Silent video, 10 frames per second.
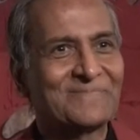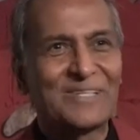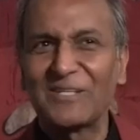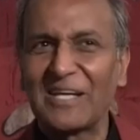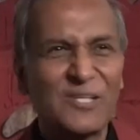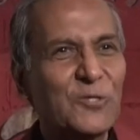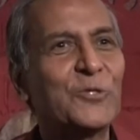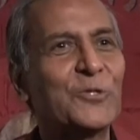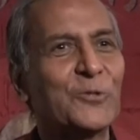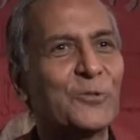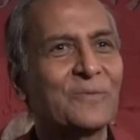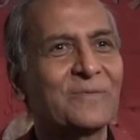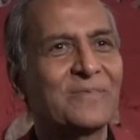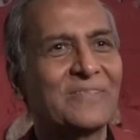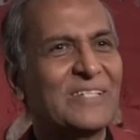It'll elude you.
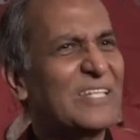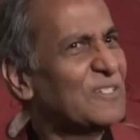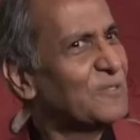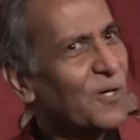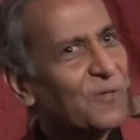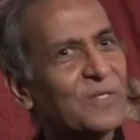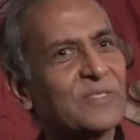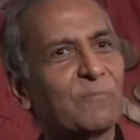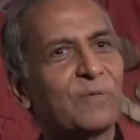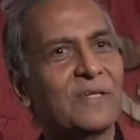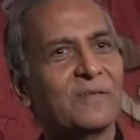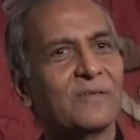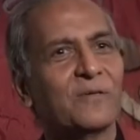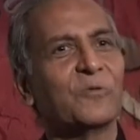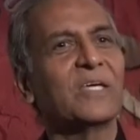You need a lot of discipline.
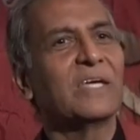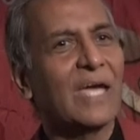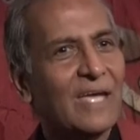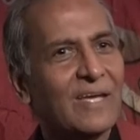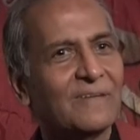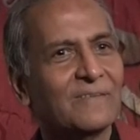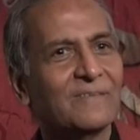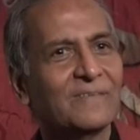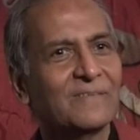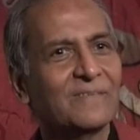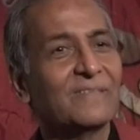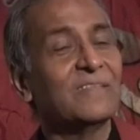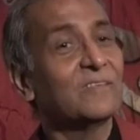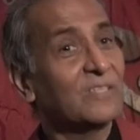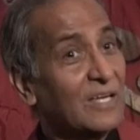Regain
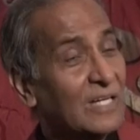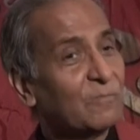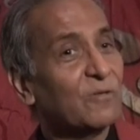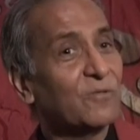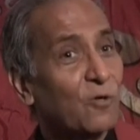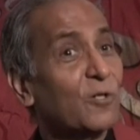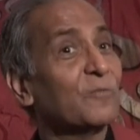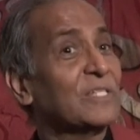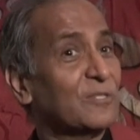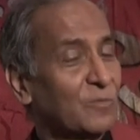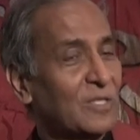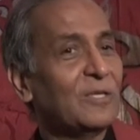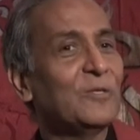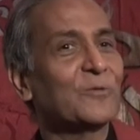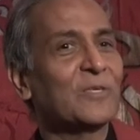this kingdom of God which is
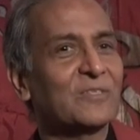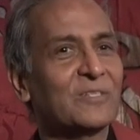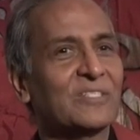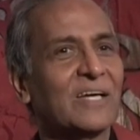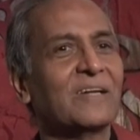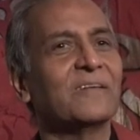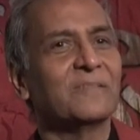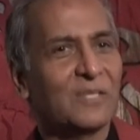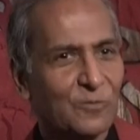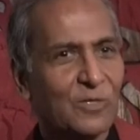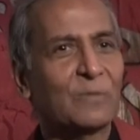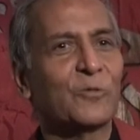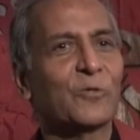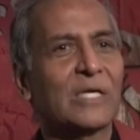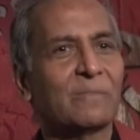within you, says Christianity. That's what I'm
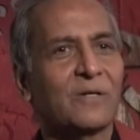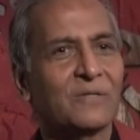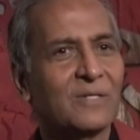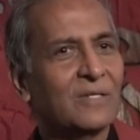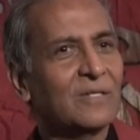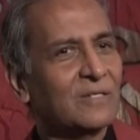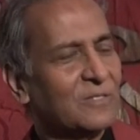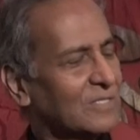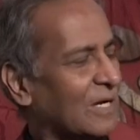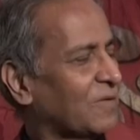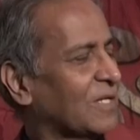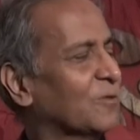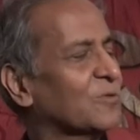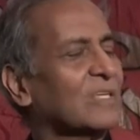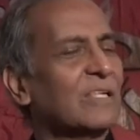talking about. Discovering
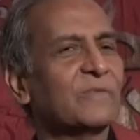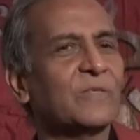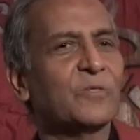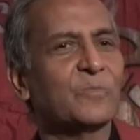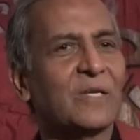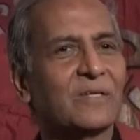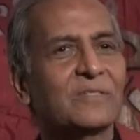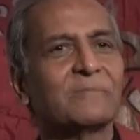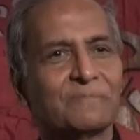yourself with the Spirit